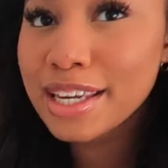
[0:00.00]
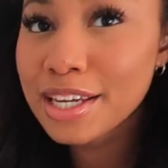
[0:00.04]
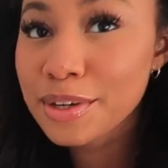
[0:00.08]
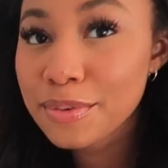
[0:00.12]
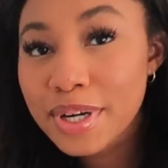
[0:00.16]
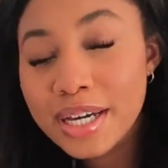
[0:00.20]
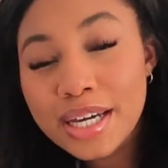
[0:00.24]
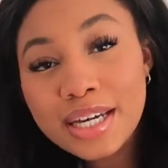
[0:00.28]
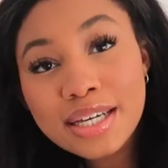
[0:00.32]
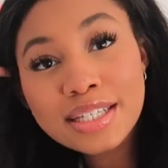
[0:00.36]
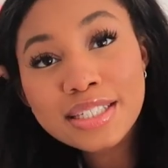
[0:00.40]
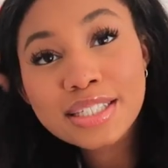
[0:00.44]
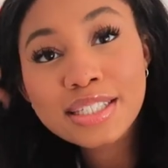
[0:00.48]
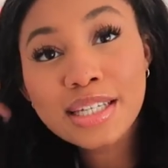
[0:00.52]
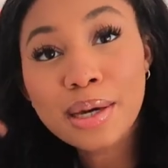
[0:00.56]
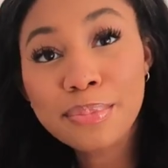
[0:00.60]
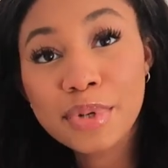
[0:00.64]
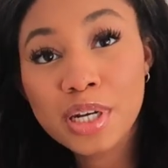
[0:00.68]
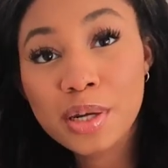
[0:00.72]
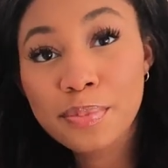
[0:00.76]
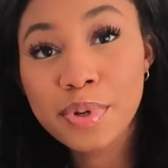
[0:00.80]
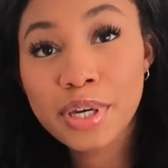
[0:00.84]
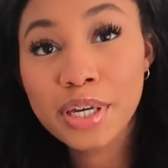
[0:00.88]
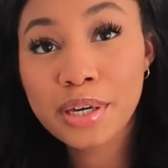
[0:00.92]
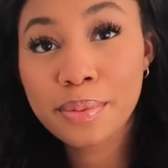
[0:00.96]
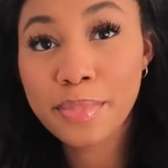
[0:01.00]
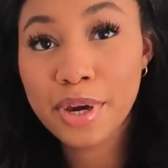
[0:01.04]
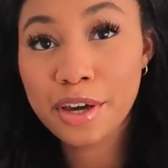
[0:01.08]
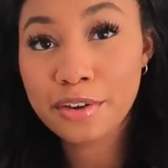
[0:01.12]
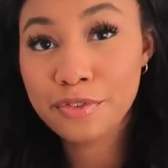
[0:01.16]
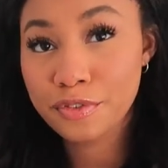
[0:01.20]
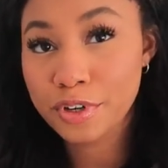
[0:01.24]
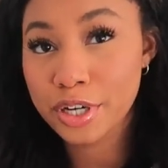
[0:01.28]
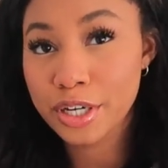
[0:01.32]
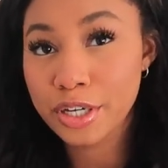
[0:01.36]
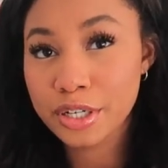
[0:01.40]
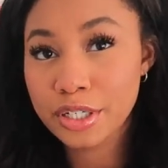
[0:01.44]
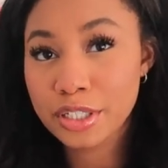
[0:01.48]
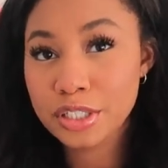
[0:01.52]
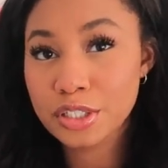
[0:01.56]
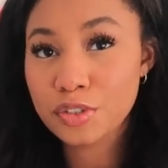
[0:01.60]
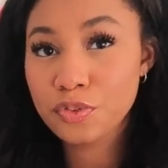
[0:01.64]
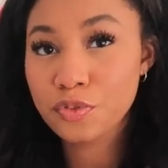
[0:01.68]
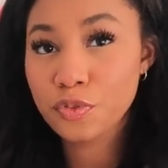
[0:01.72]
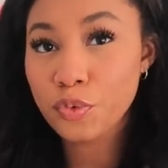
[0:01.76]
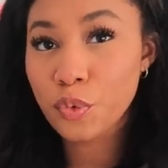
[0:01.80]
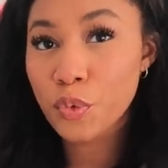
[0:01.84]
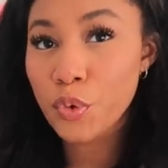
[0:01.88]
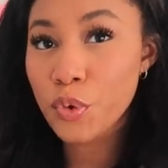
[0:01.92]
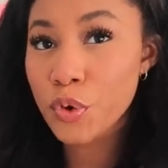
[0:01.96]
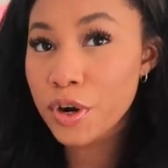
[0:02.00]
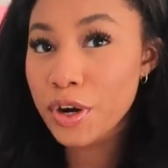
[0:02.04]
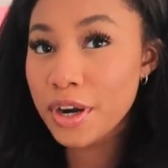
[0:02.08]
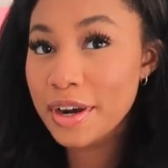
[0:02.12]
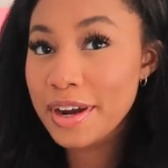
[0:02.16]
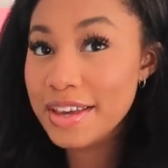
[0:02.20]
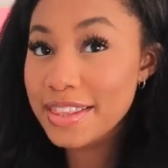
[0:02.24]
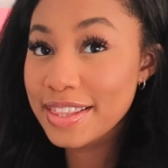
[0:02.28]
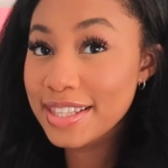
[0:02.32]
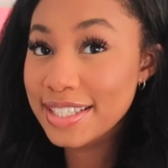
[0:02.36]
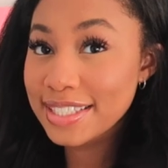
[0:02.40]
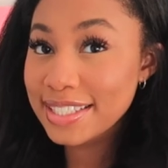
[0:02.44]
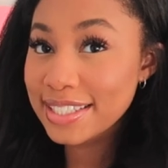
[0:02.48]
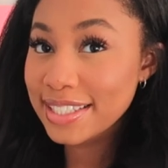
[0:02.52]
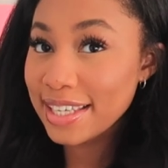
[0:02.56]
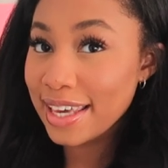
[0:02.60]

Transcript: Anyways, I'm gonna pick my fragrance for this